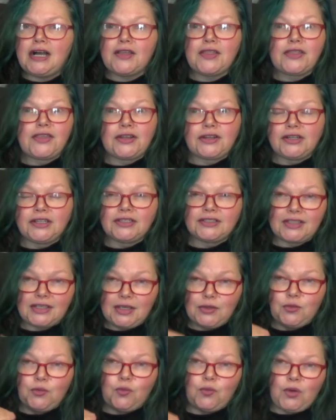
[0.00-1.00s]
there is
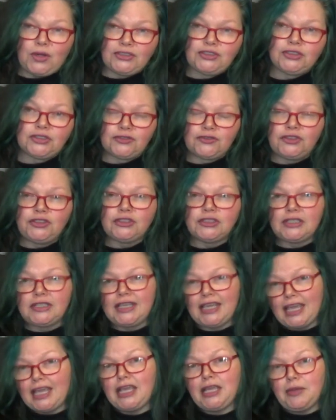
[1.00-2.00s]
a wonderful
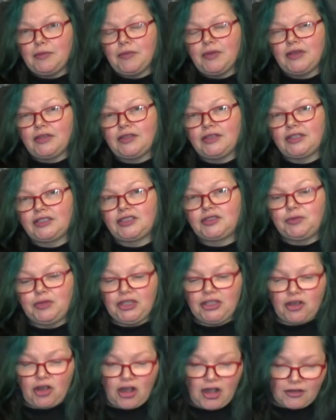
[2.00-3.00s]
game that is
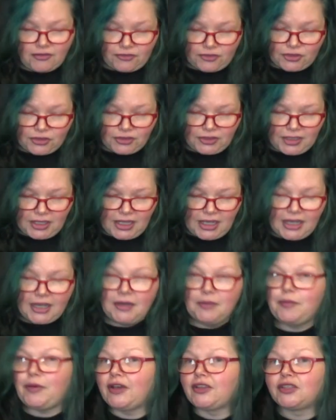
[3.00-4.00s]
being offered
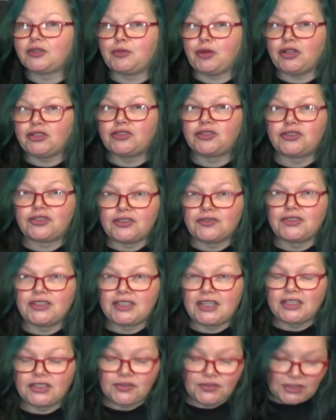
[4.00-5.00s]
by the sponsors of
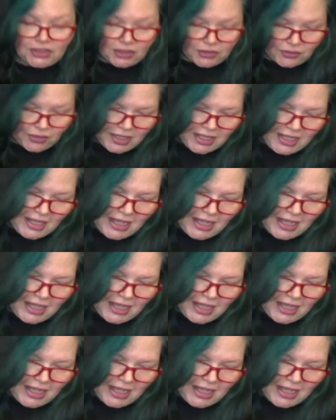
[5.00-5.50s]
today's video.